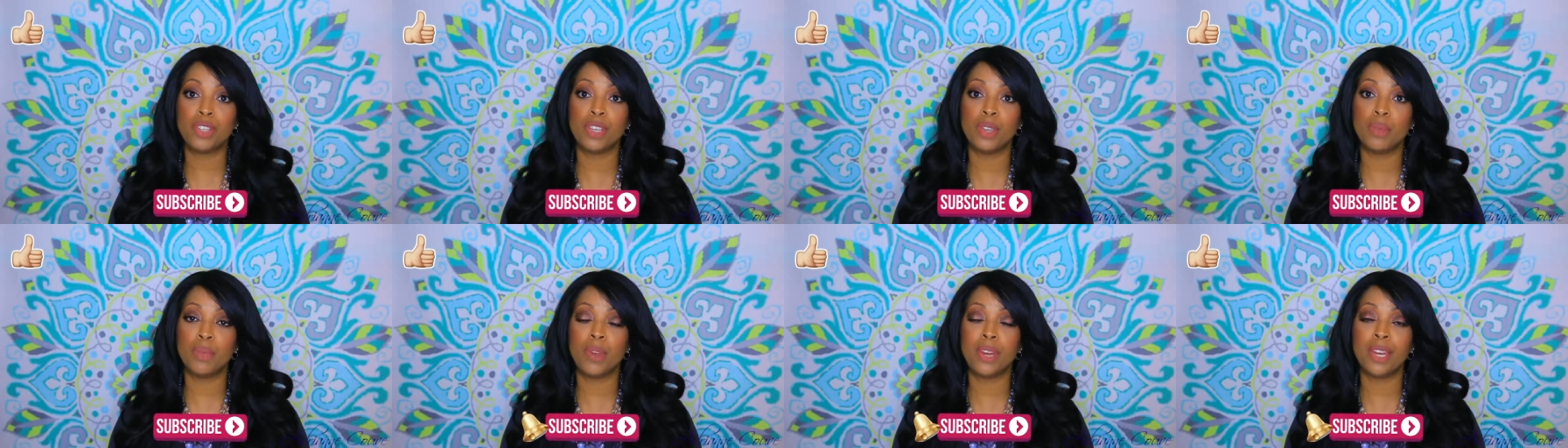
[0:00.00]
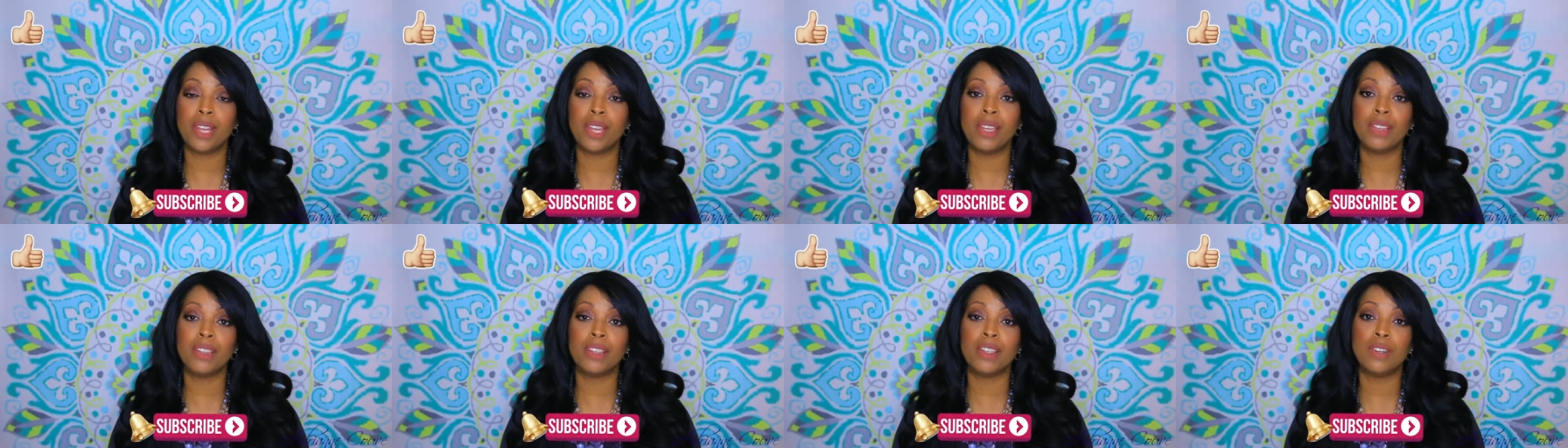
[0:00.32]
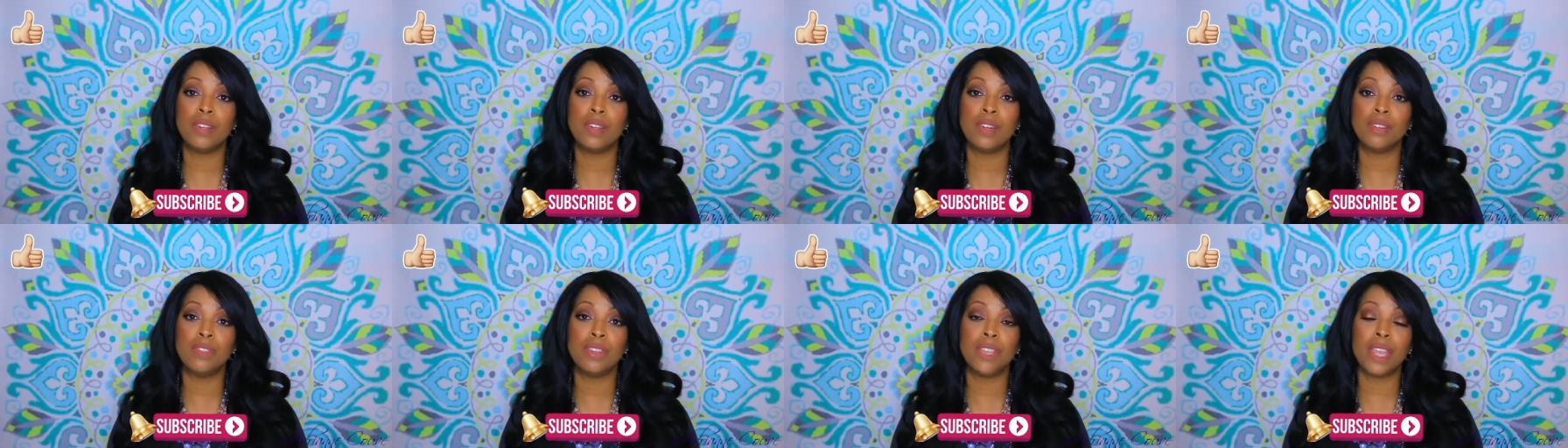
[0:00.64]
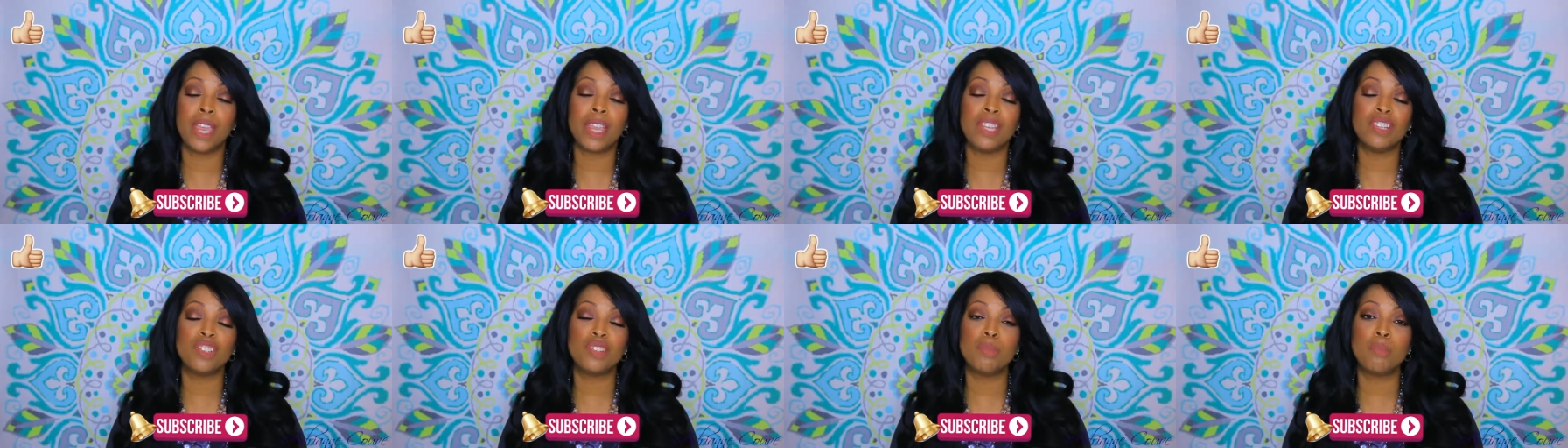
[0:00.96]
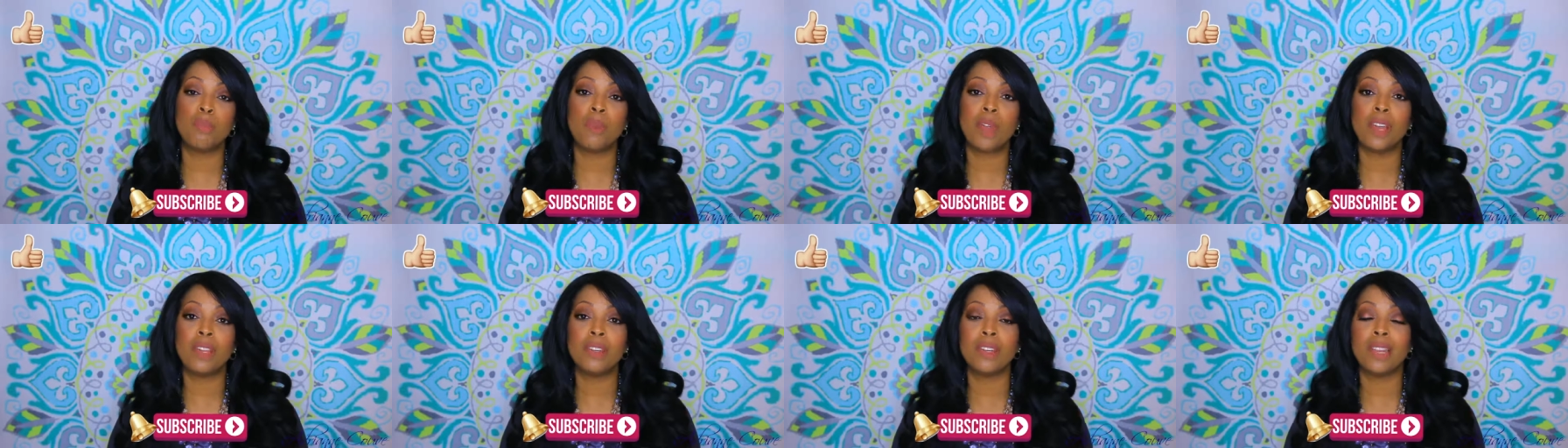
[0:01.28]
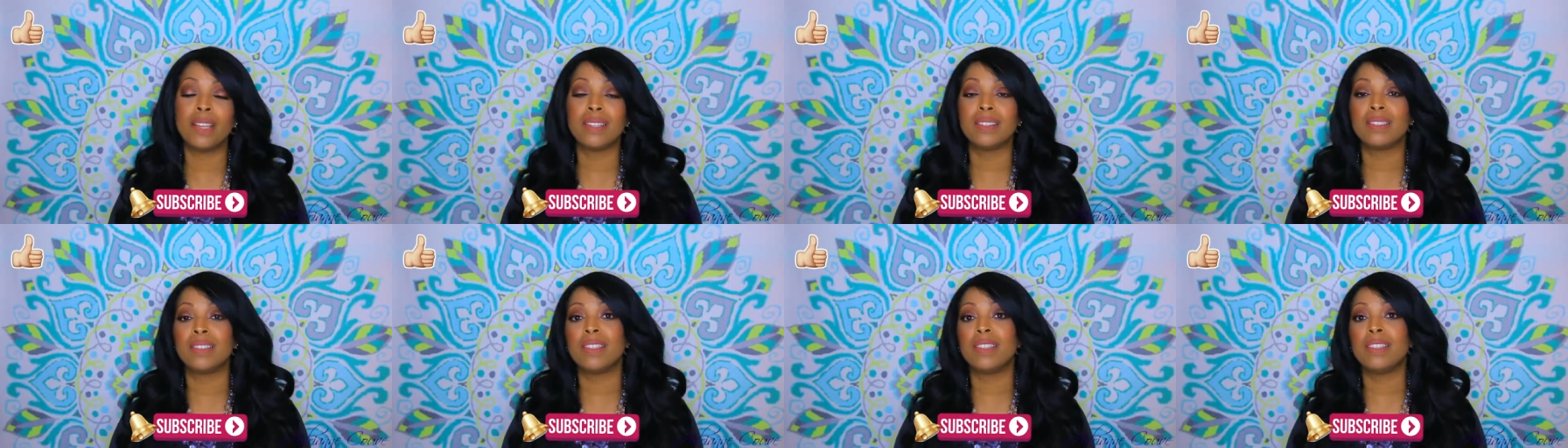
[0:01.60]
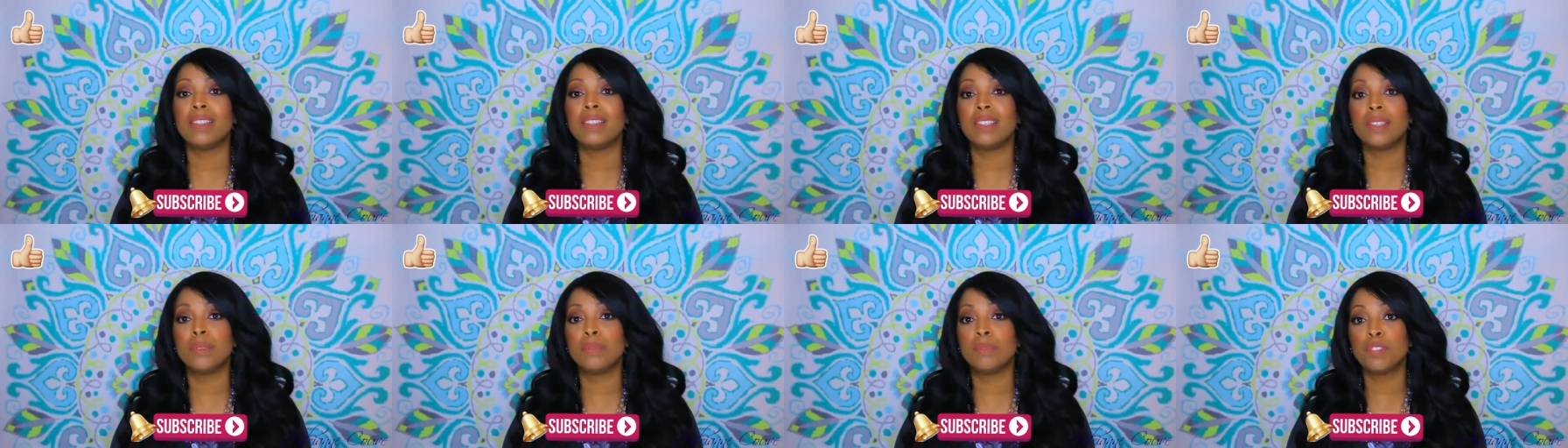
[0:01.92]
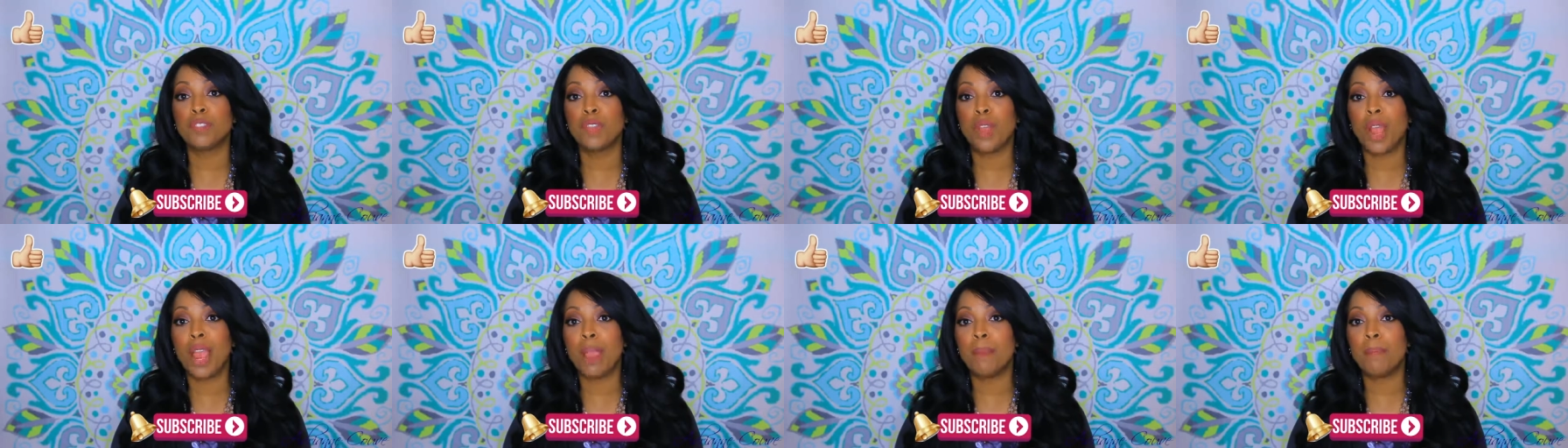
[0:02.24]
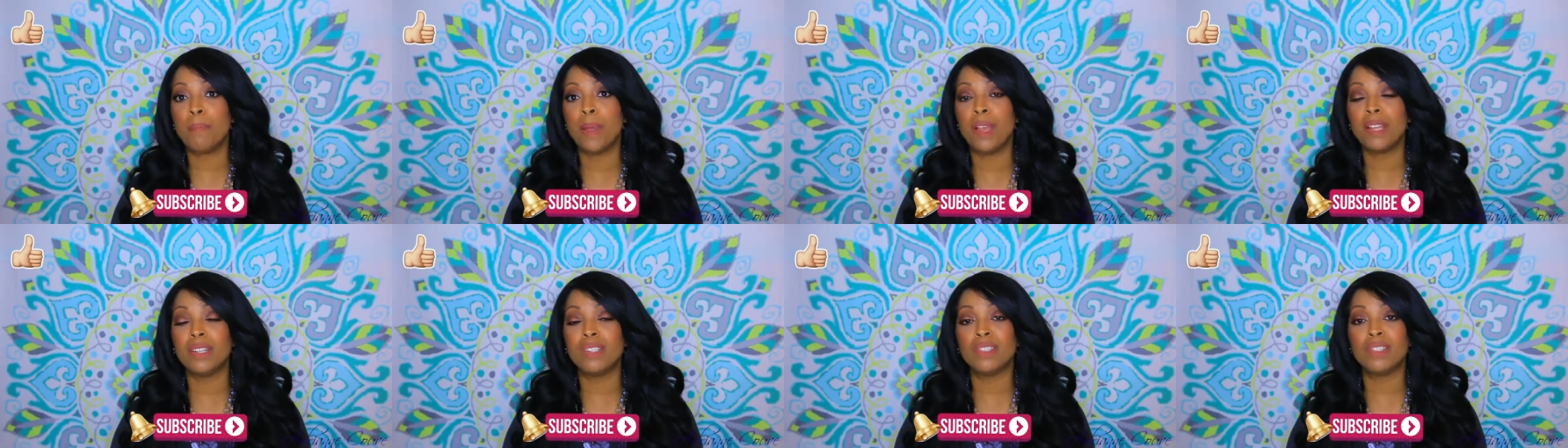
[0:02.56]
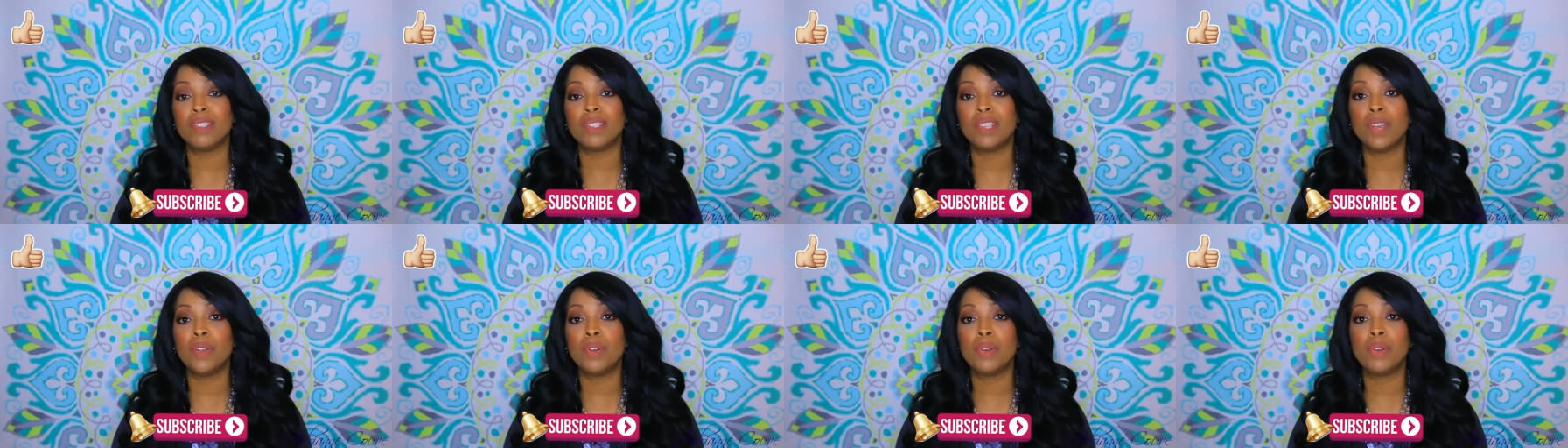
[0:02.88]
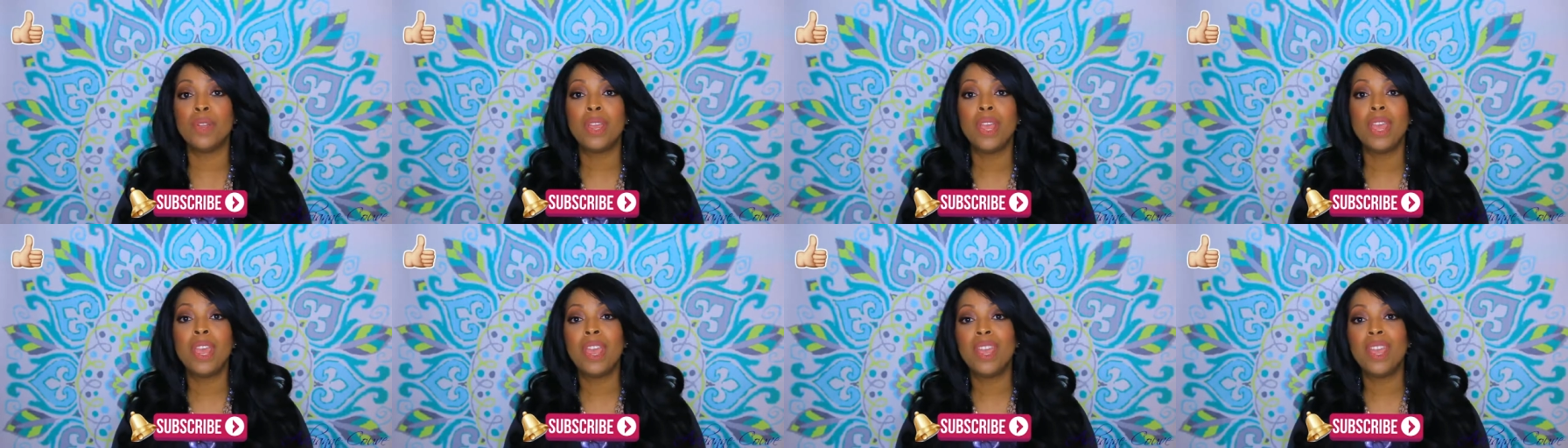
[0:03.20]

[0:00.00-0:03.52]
you'll want to hit the notification bell next to the subscribe button so